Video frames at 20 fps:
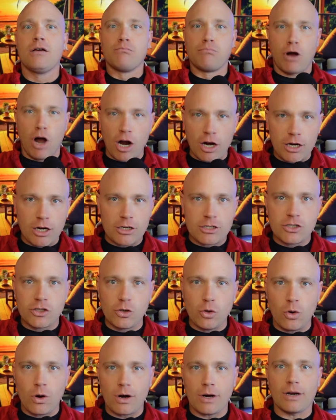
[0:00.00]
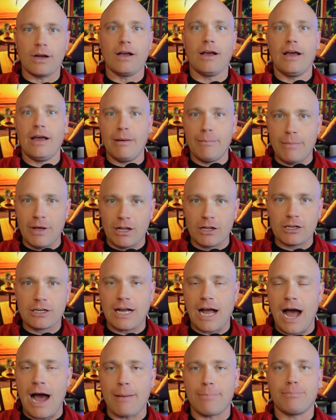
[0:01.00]
Parker Stewart and Miller
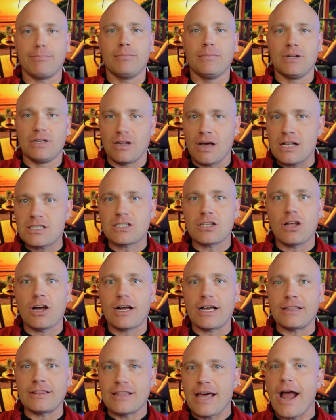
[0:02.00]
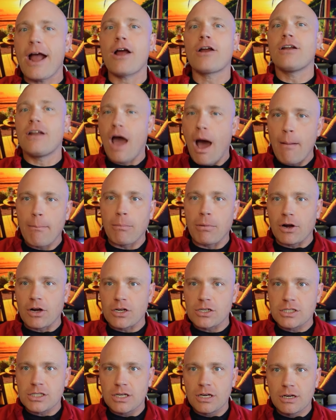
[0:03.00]
Kopp, let's look at their
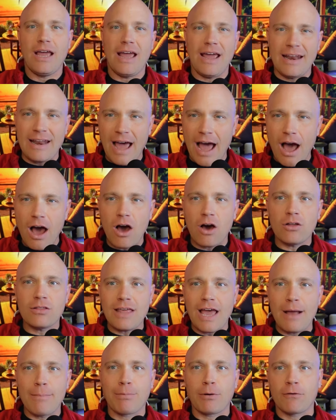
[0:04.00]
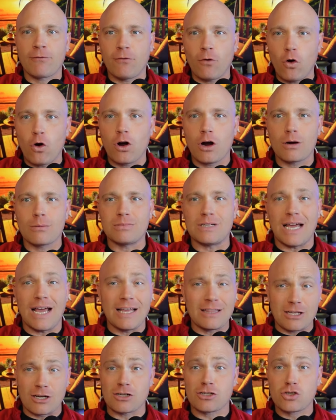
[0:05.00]
numbers and how they performed at their